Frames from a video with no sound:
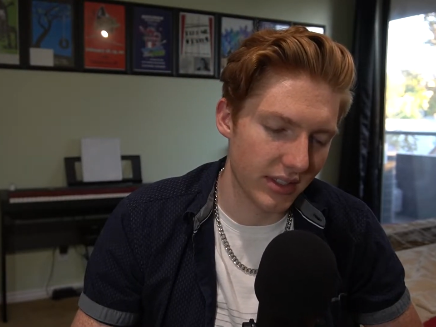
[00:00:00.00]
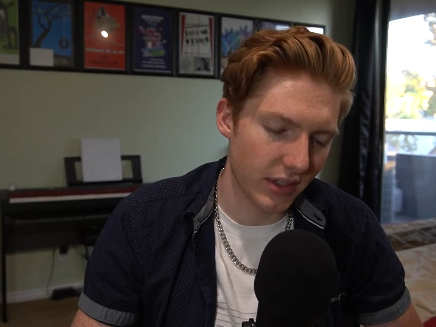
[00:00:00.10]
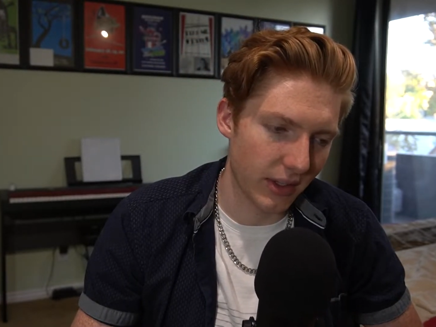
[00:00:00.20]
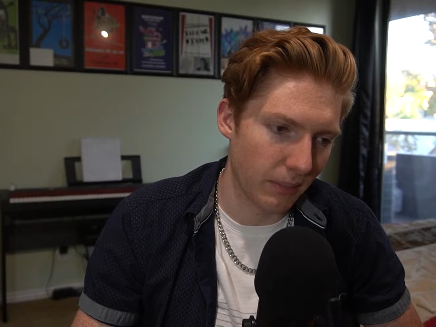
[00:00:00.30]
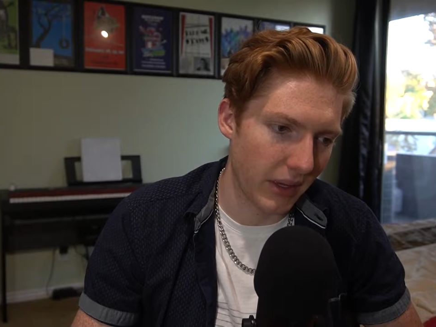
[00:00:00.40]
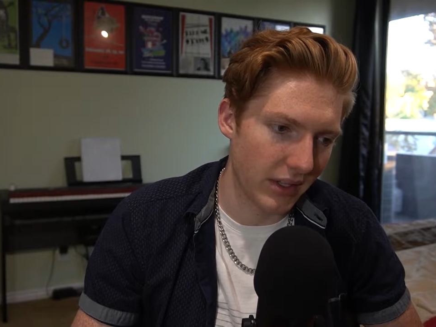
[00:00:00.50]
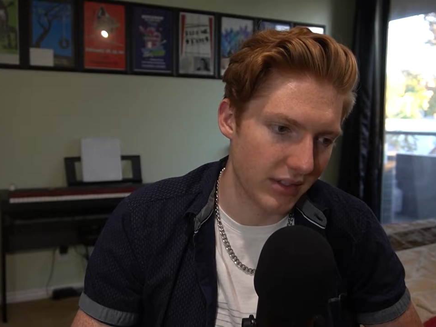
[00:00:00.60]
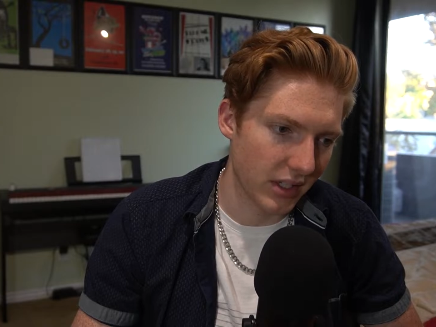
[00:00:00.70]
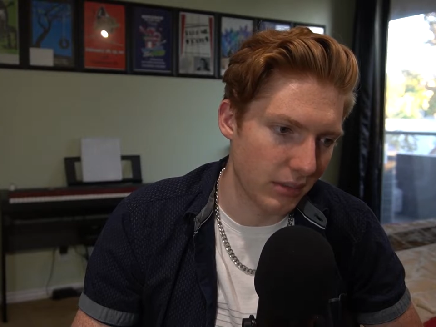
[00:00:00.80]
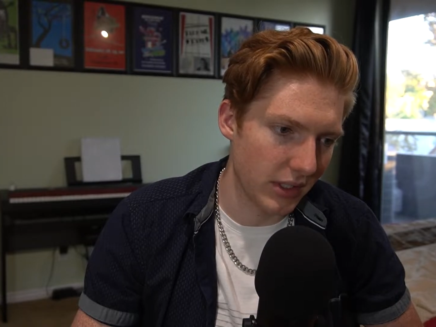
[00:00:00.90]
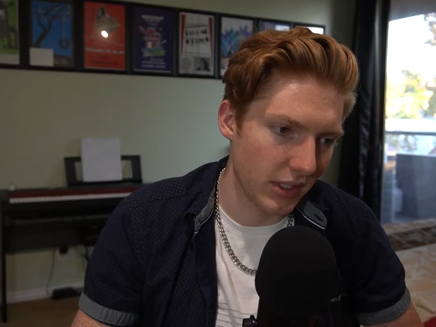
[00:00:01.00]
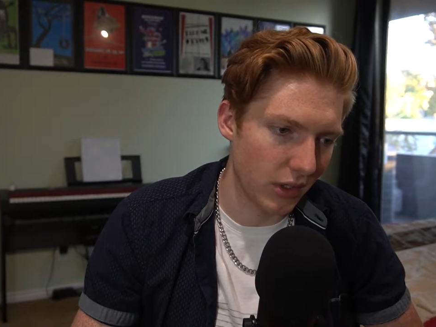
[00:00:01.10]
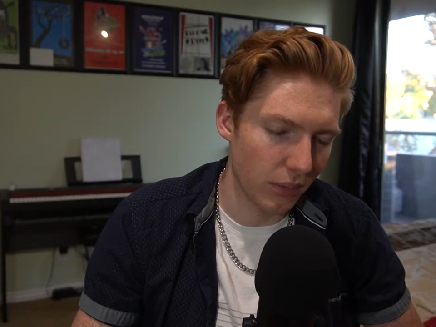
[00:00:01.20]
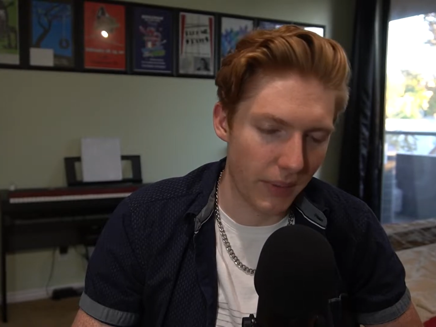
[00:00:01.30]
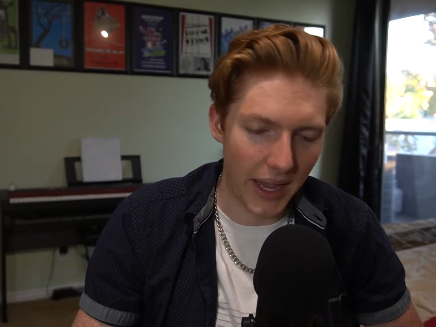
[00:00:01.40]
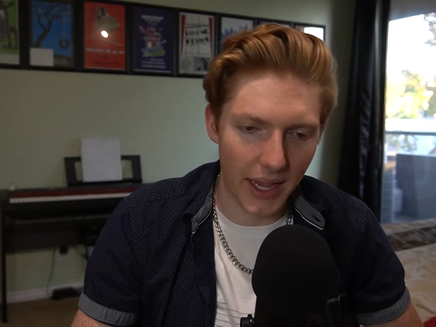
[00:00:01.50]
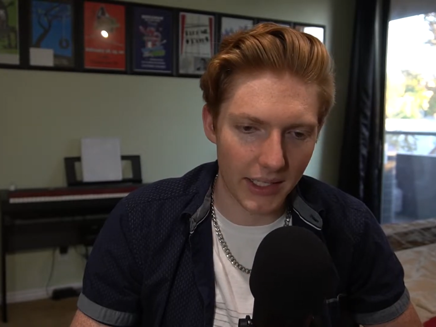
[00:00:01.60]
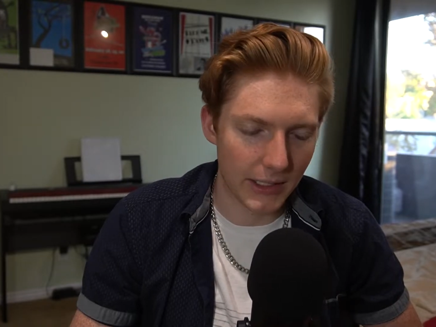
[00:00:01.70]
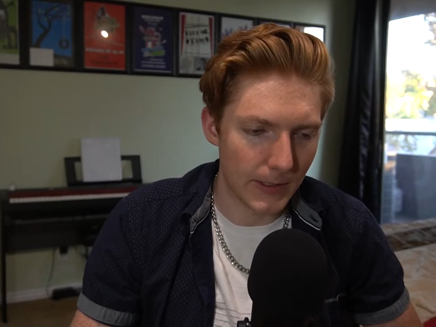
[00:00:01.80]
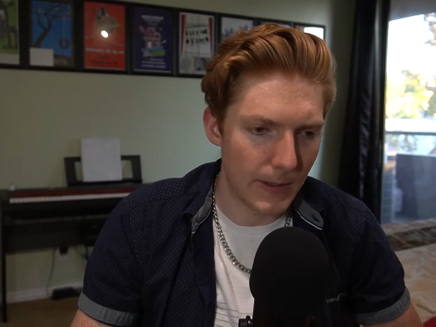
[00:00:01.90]
because I was like, Ben's going to be,
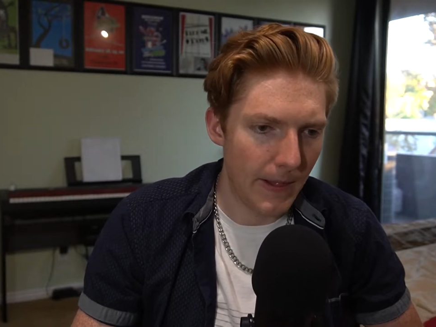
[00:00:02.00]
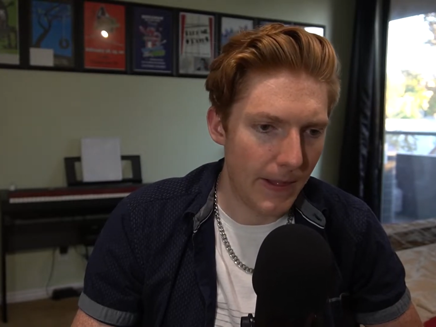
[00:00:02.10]
back, and